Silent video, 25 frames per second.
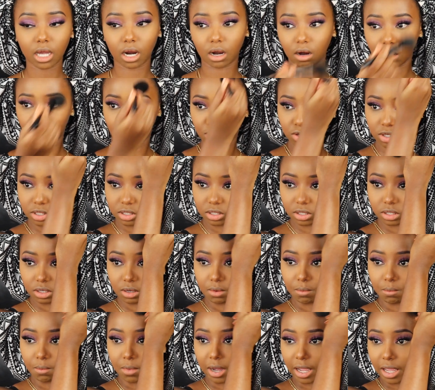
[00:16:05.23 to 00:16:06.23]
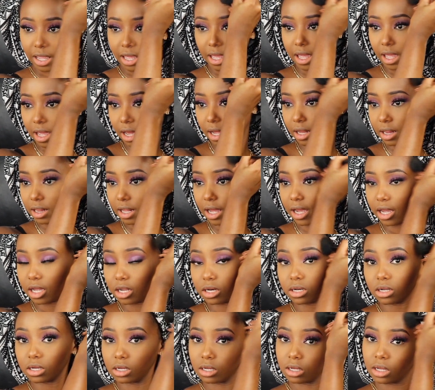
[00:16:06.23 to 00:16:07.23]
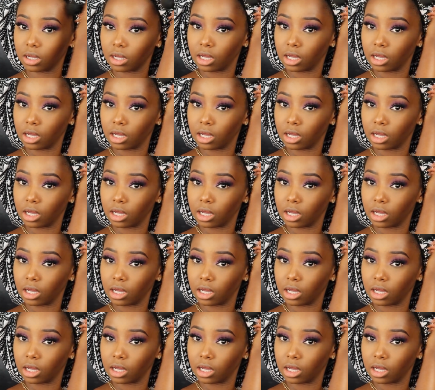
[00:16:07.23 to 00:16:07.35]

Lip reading: around my hairline.